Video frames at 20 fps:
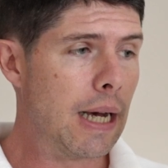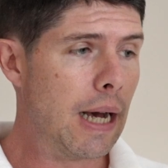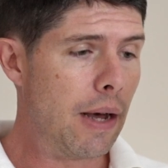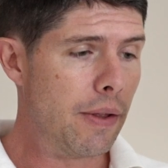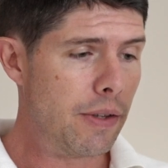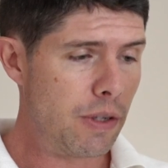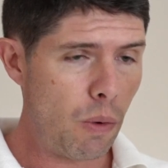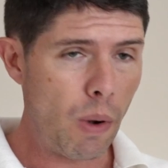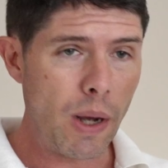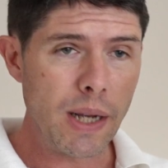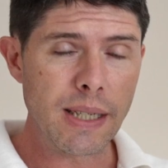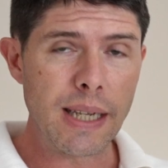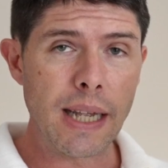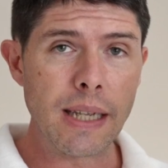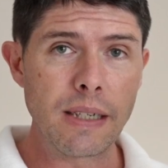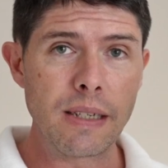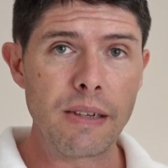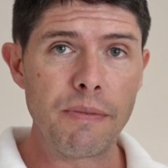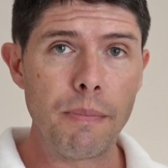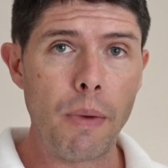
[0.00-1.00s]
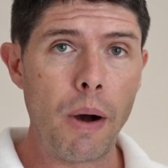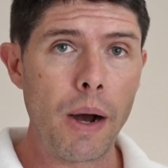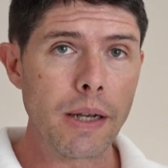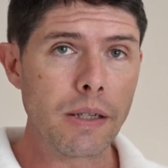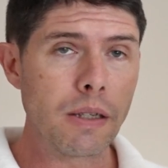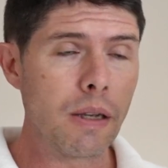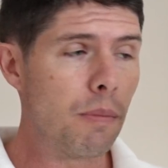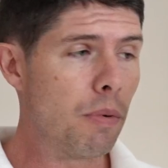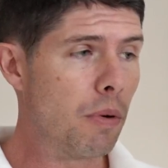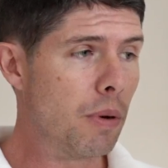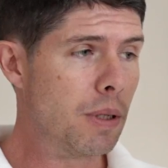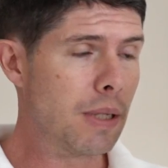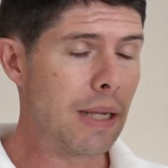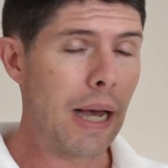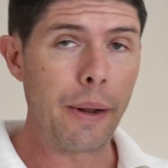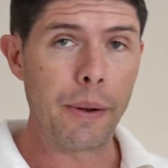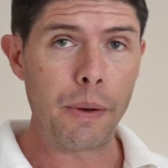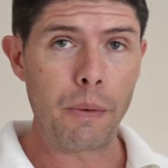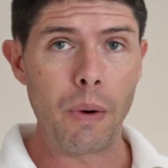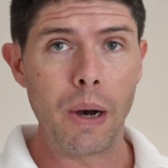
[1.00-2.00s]
it's quite a sensitive mic, so it probably
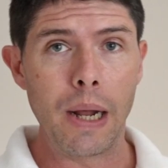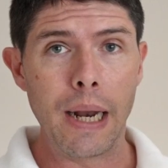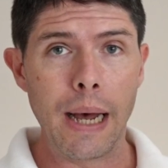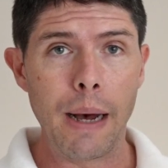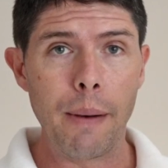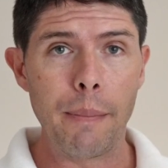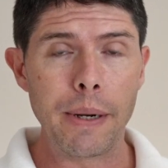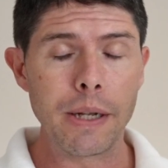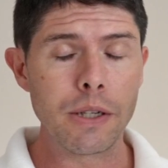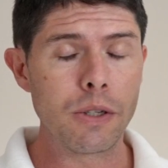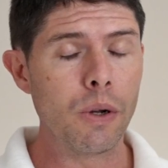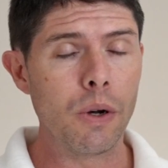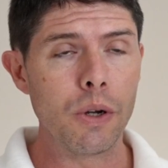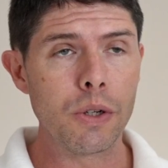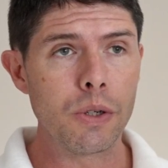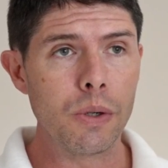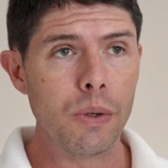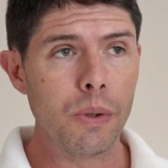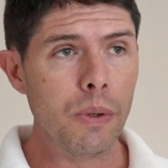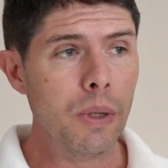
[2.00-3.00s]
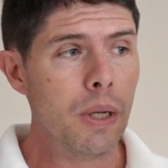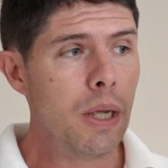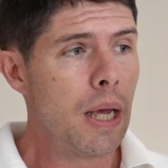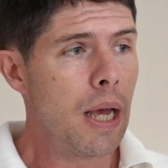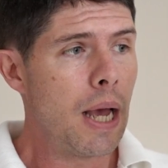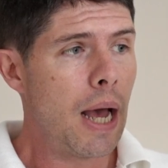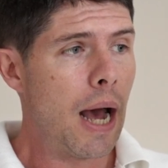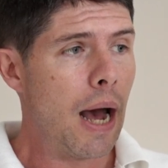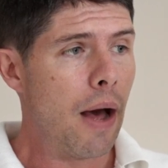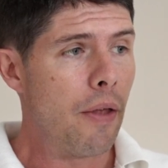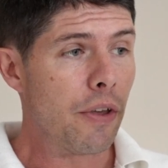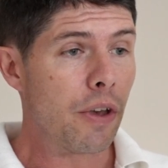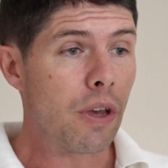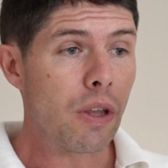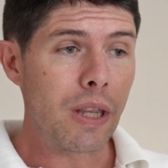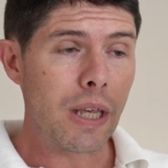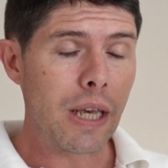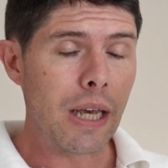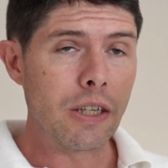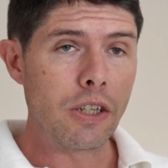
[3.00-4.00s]
sounded quite loud, but it's not at all. The
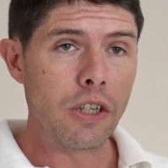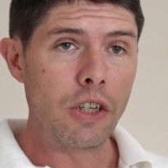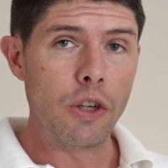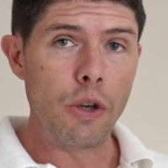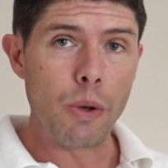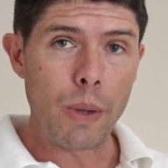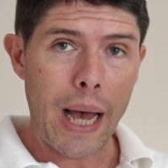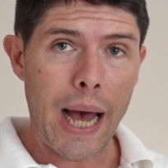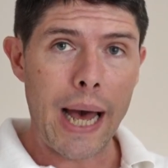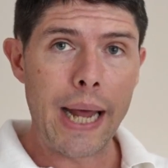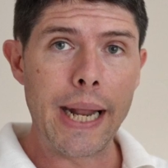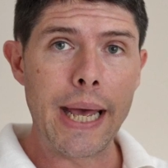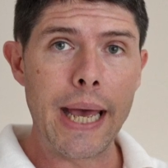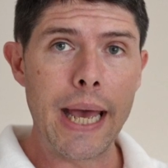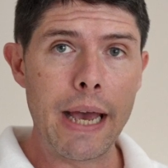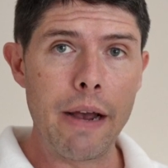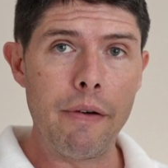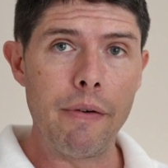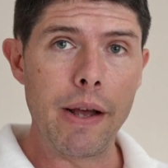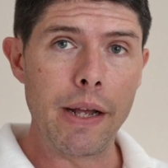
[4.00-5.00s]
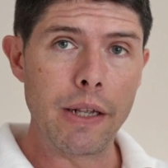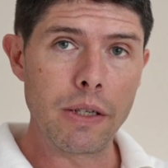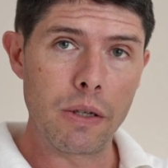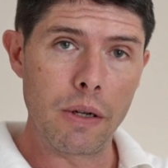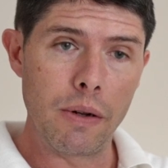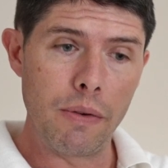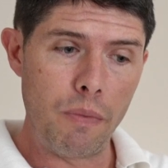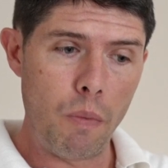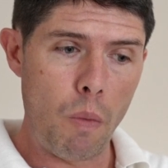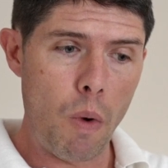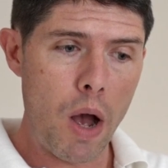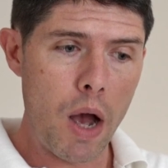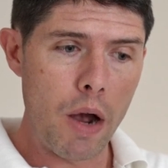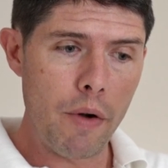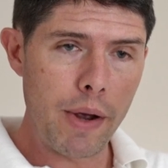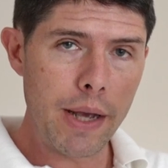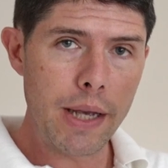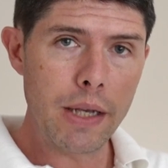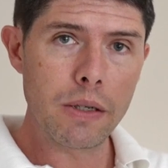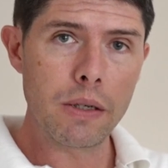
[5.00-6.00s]
good thing is you can hear it sort of
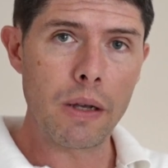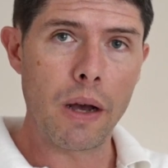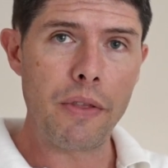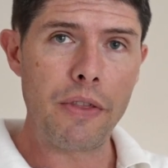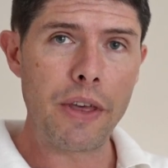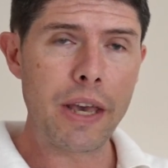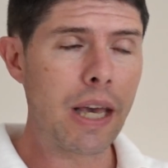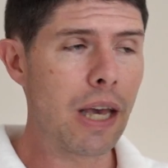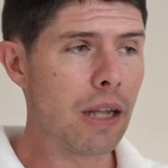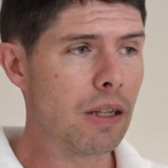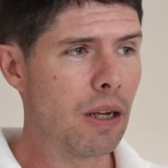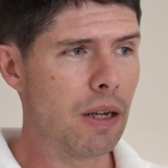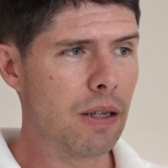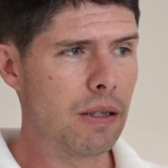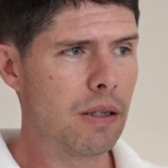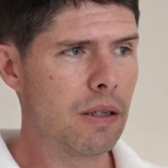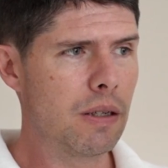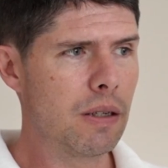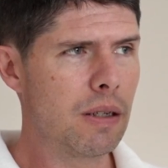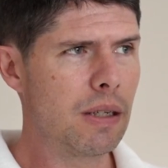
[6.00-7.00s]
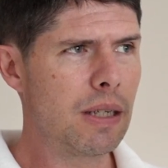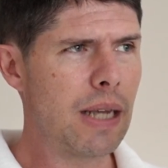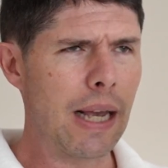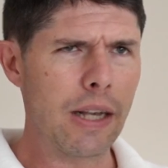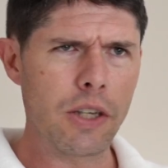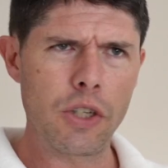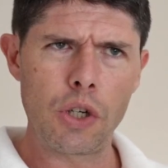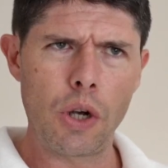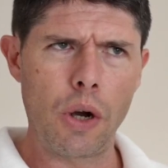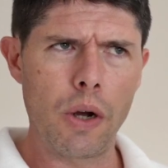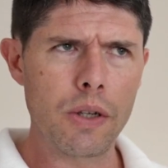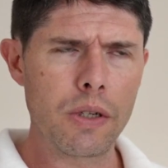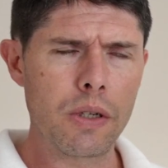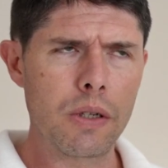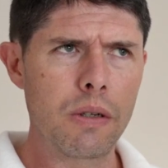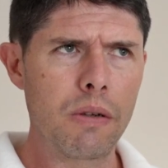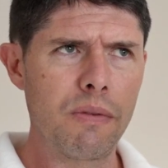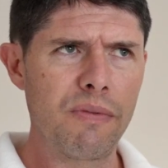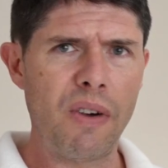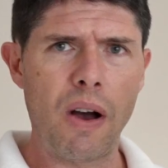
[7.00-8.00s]
whirring. So I think it does 6
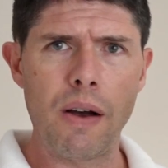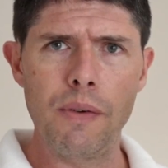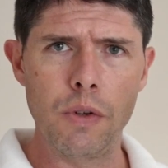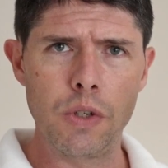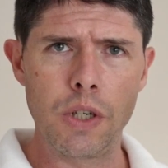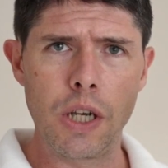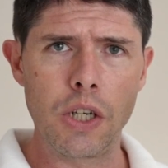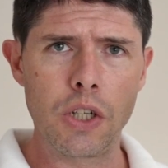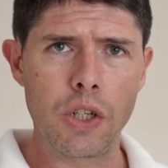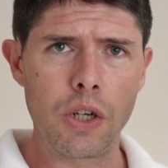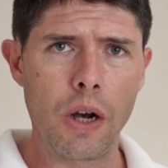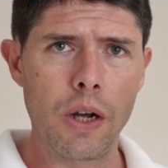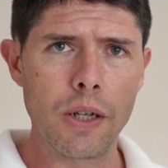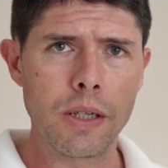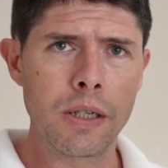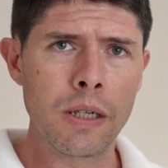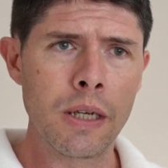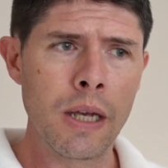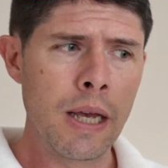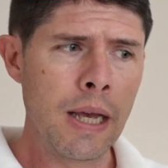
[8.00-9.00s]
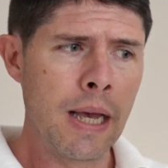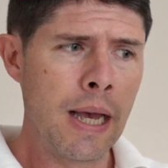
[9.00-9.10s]
shots, 5 or 6 shots.